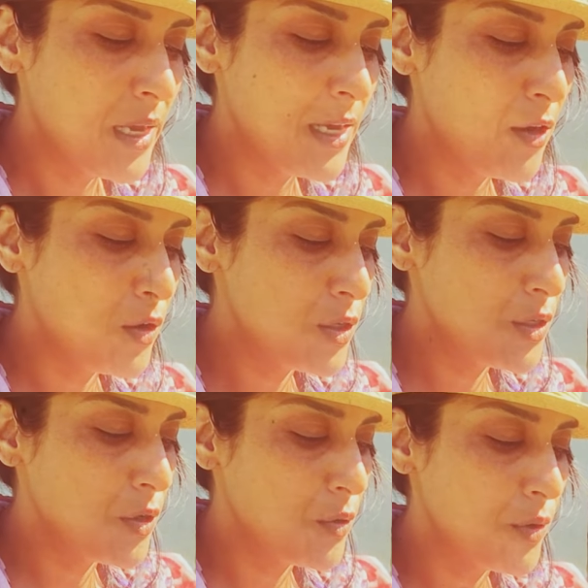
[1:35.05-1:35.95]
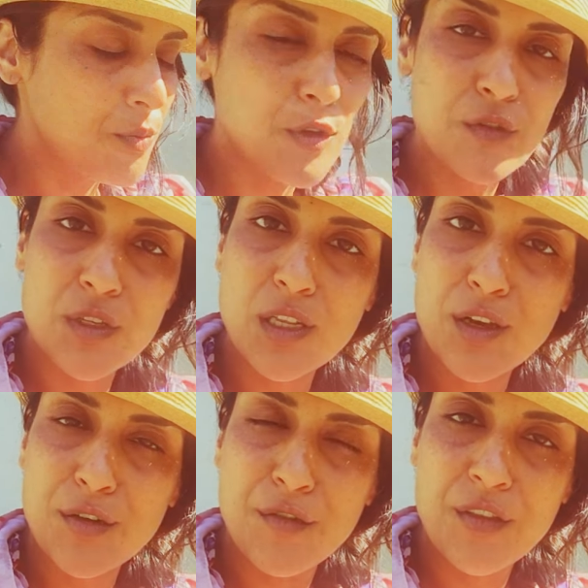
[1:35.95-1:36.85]
It also removes a
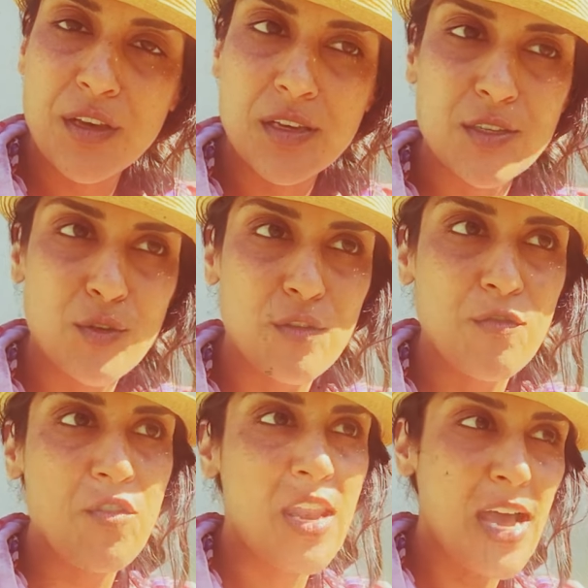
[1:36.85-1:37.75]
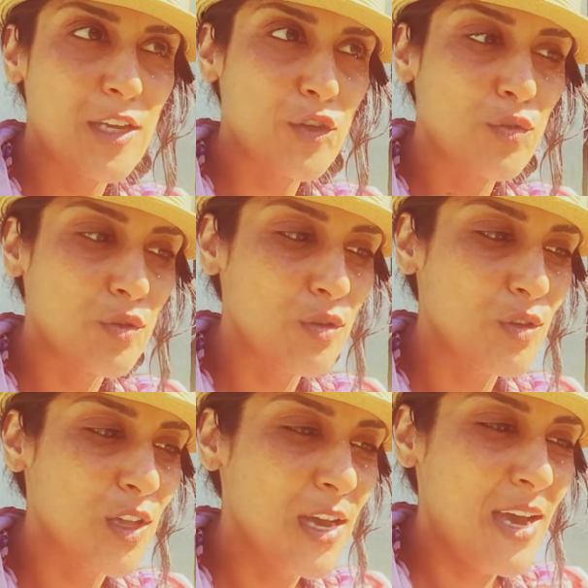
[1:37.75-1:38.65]
lot of the sort of natural